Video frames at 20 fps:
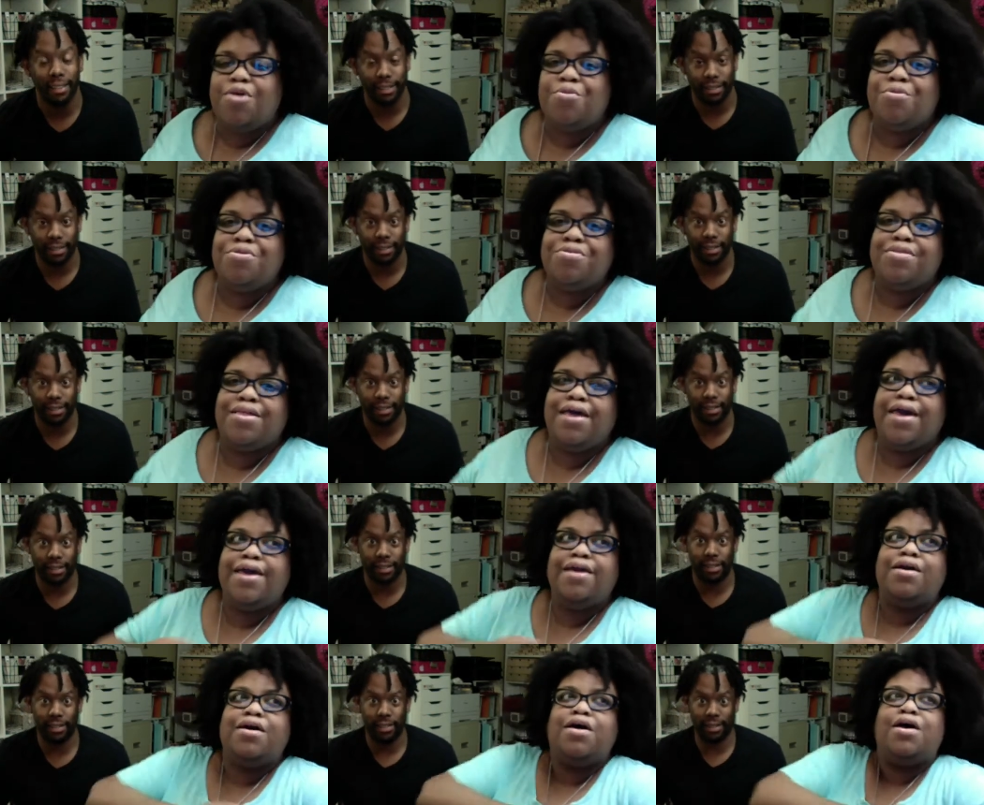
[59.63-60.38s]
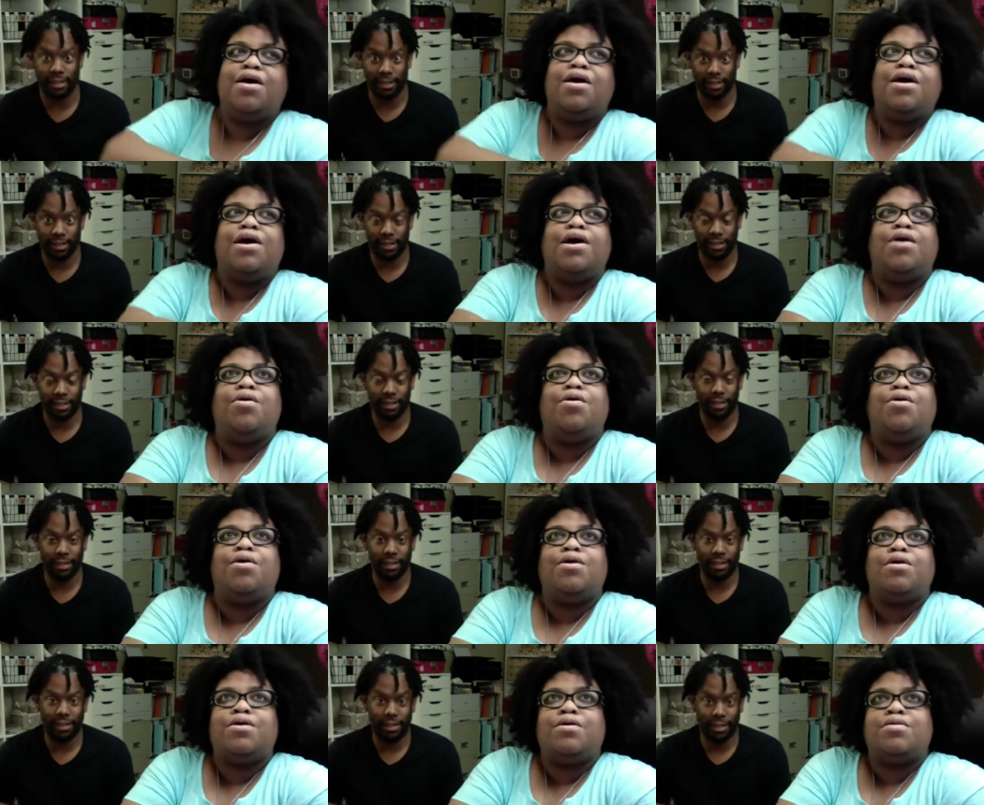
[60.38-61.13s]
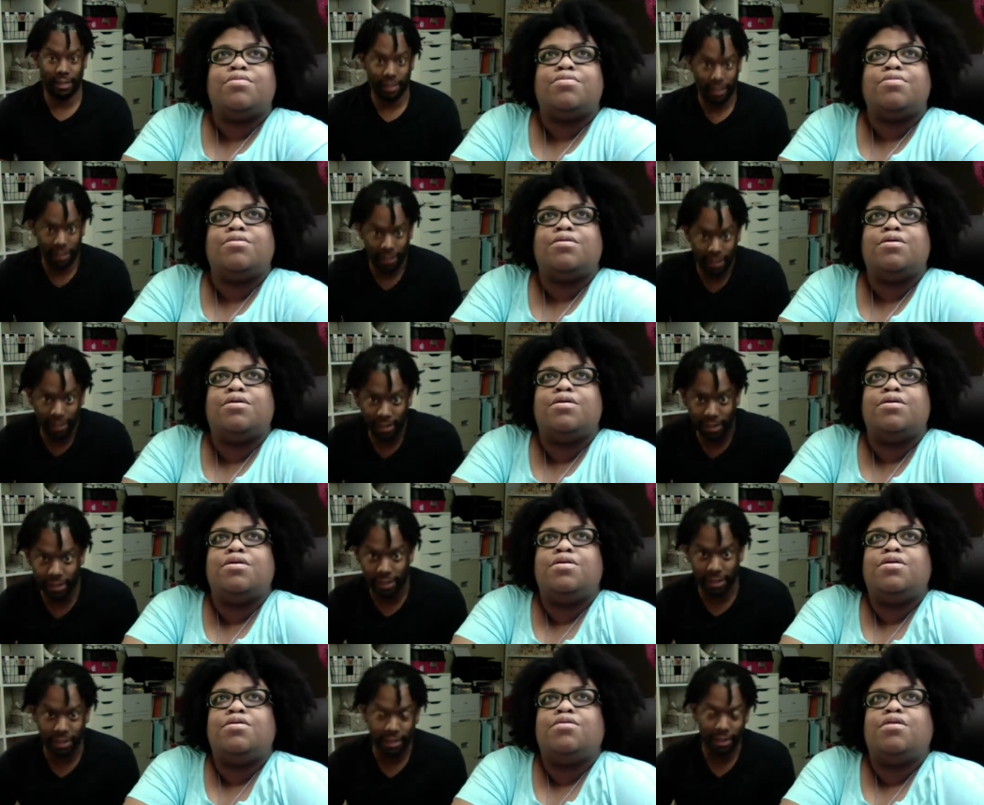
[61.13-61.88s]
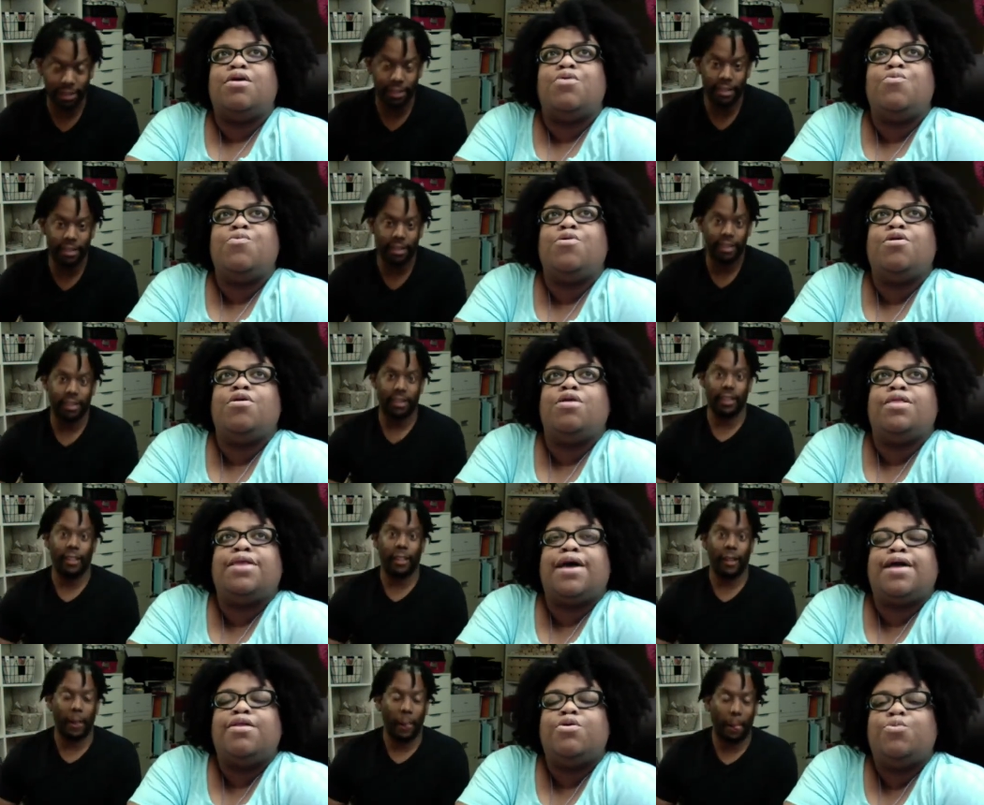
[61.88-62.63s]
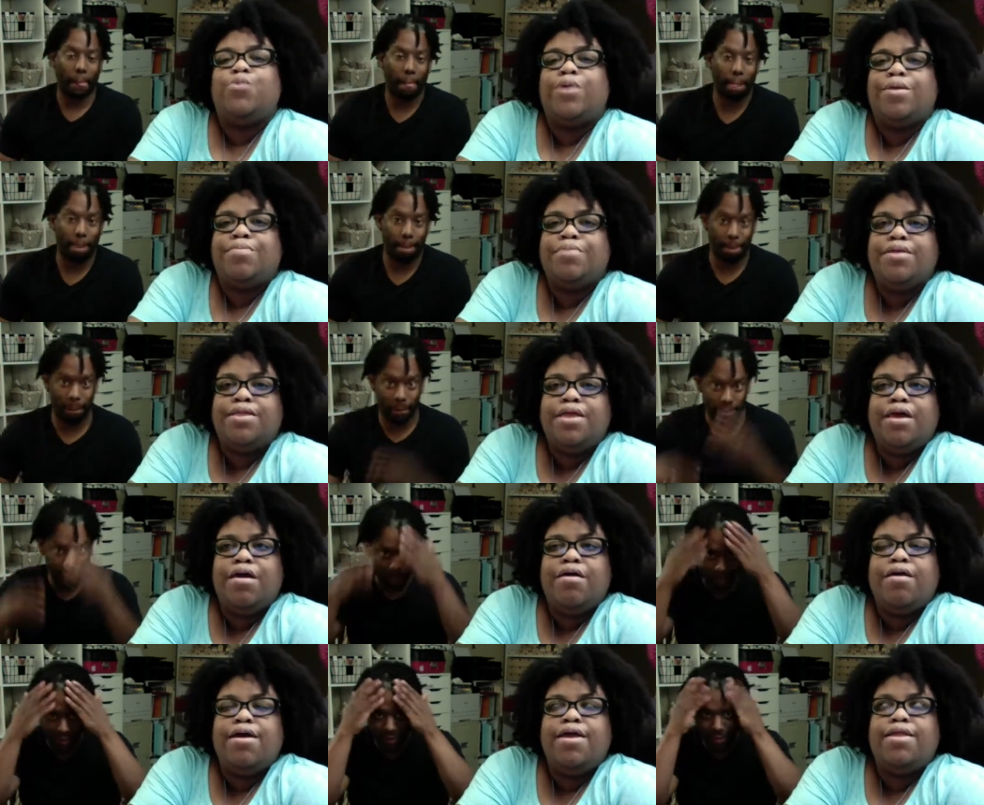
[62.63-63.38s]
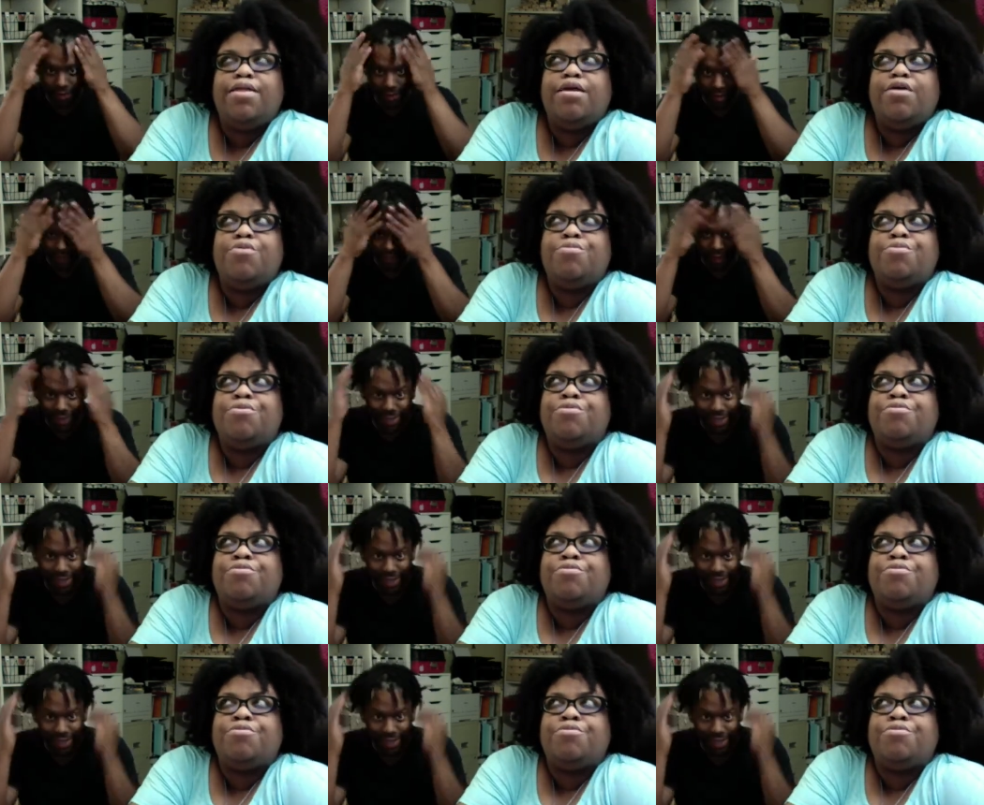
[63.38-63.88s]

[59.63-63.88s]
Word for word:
Speaker 1: was like... Uh, There were a lot of women there, and there were